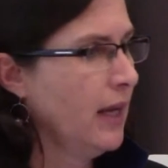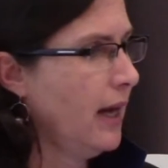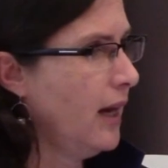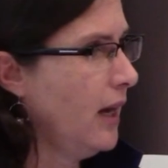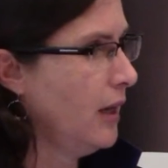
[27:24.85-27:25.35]

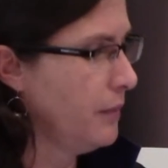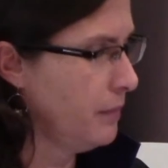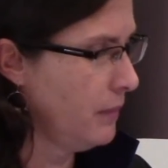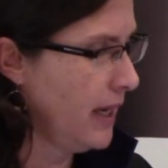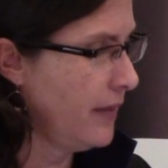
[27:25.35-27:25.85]

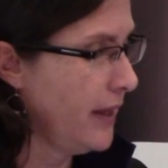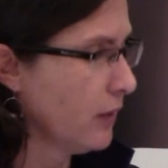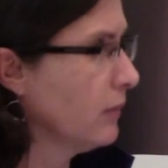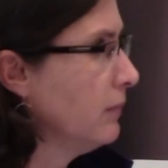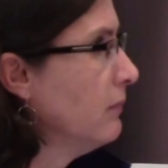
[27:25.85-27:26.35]
And
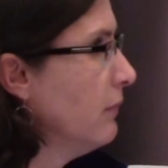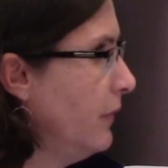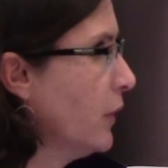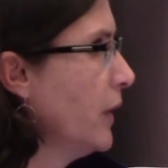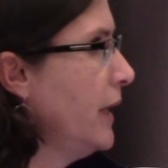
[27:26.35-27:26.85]
they're
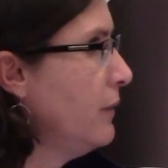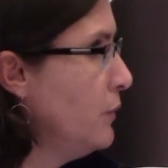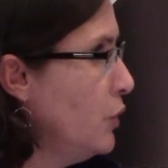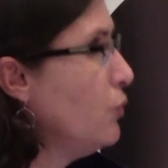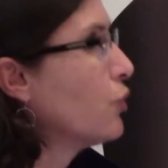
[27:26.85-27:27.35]
very
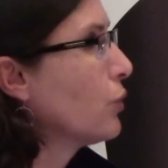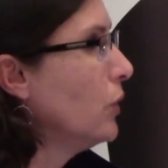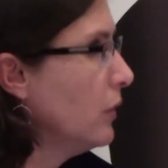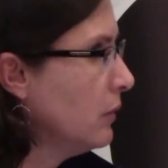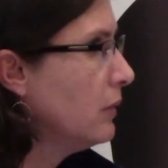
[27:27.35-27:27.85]

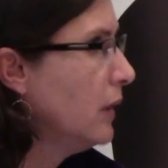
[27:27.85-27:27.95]
neutral.